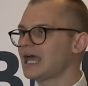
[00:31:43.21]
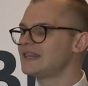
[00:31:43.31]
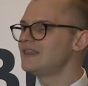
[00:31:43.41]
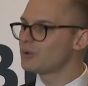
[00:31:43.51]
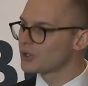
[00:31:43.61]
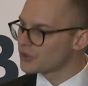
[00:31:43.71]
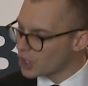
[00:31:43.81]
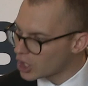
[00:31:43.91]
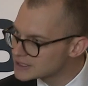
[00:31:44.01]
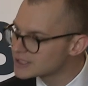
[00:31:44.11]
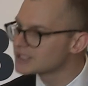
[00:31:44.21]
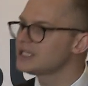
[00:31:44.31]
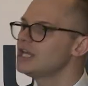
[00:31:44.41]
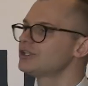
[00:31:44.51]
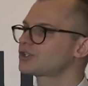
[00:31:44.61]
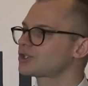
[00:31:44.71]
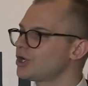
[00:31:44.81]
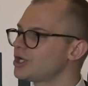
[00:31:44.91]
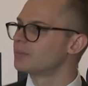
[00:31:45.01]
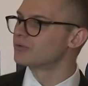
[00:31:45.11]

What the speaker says: And they were constantly stirring up